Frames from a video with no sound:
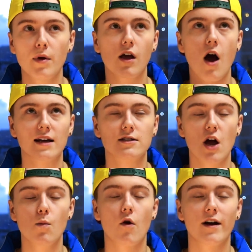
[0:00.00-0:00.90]
But guys,
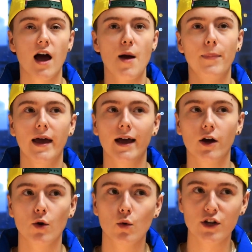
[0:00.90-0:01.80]
don't worry, like being
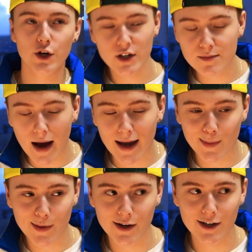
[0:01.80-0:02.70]
on all the
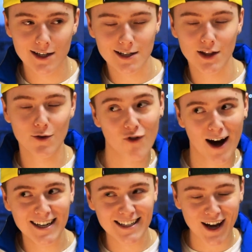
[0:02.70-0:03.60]
newspapers and the
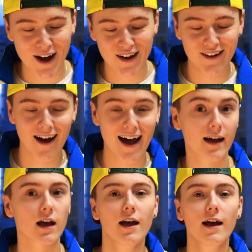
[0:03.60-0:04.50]
radio,
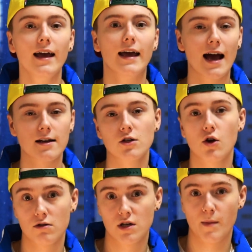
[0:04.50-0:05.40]
like it hasn't
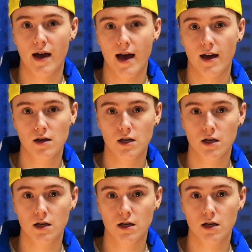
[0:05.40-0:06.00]
gone to my head.